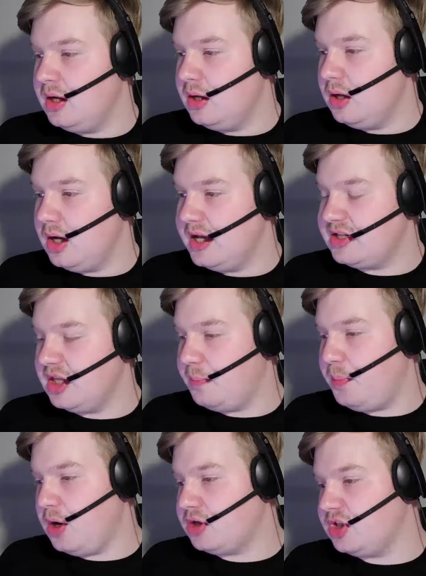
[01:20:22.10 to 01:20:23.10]
Into the
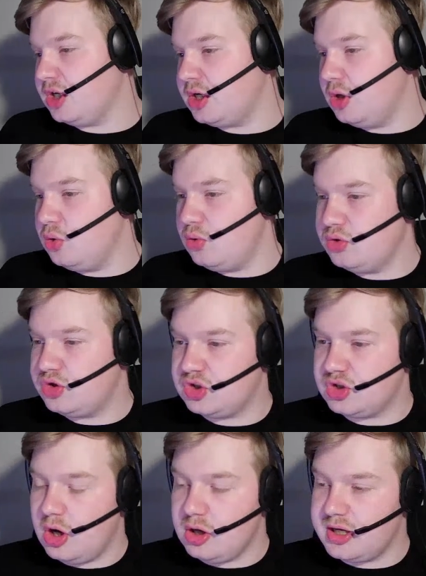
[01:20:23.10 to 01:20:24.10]
box it goes.
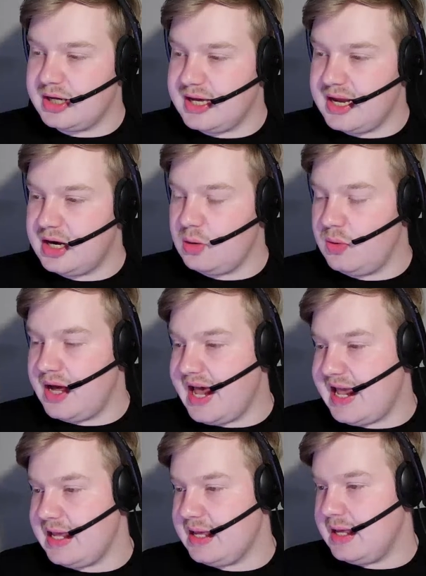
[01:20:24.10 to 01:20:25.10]
Scott can get it
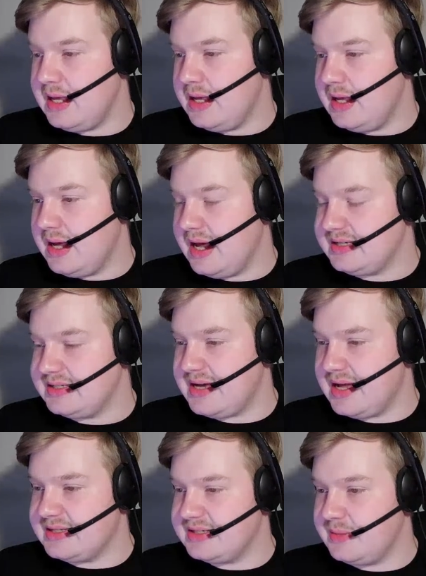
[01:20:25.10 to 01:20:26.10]
away, as
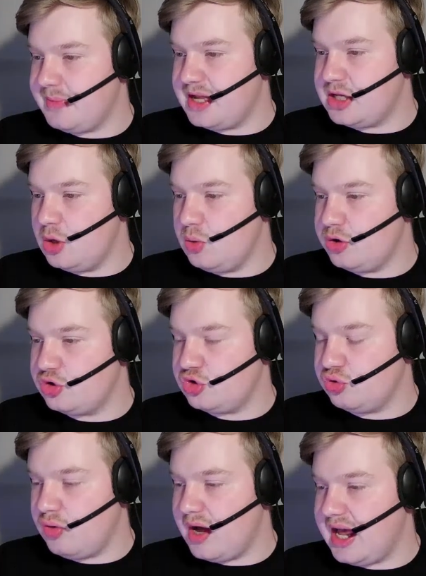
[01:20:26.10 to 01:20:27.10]
can Semenyo, who
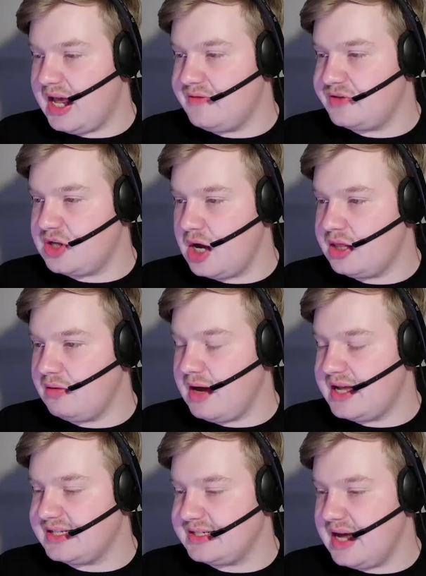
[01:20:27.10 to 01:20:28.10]
drives down the
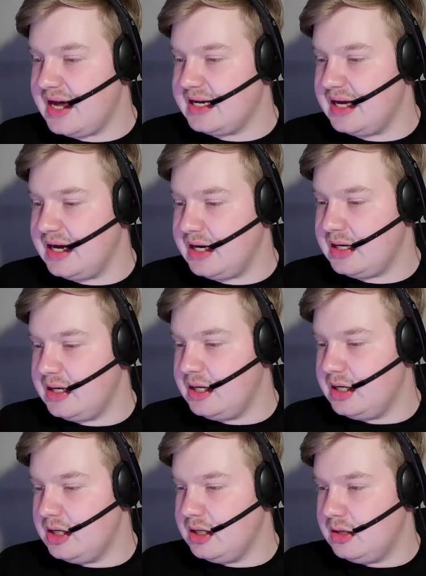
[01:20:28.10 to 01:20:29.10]
right side here.
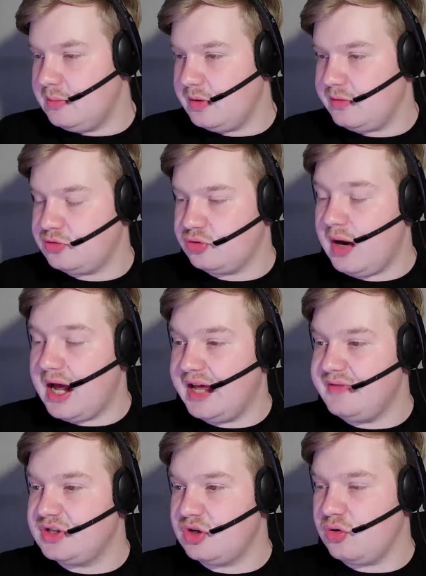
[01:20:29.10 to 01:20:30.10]
But
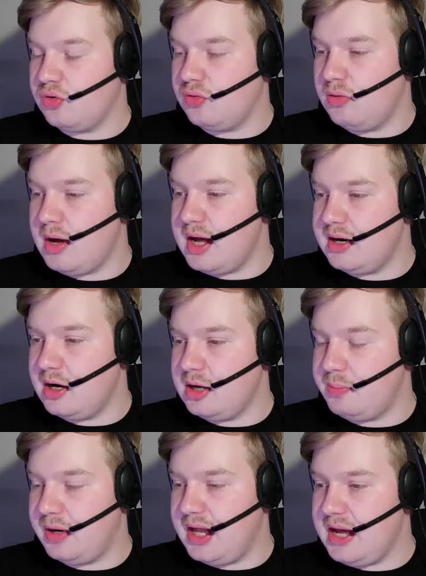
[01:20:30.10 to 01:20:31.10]
drives right out of
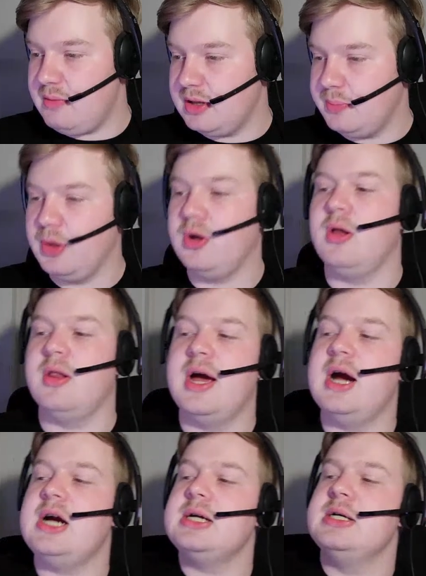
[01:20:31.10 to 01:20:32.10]
play with the ball
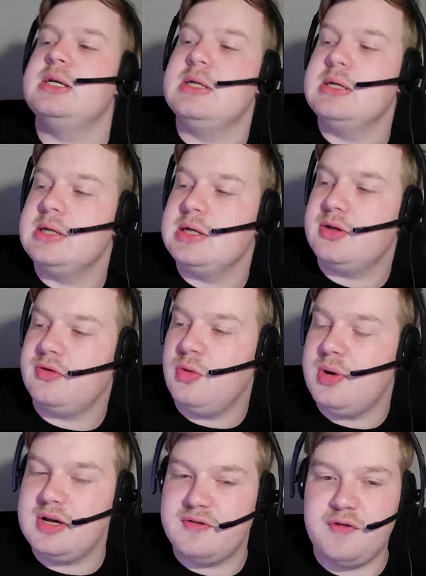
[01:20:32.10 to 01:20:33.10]
there. Throw
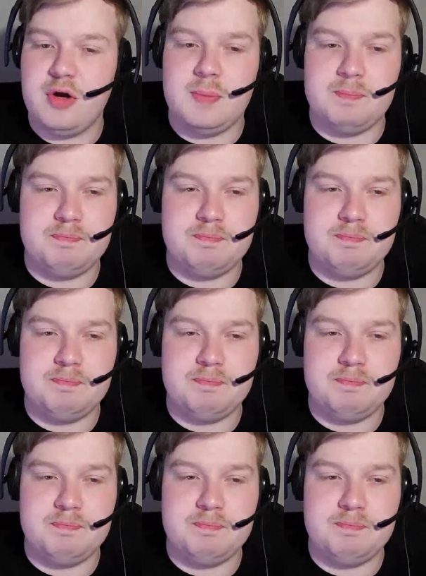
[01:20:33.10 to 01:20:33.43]
into Fulham.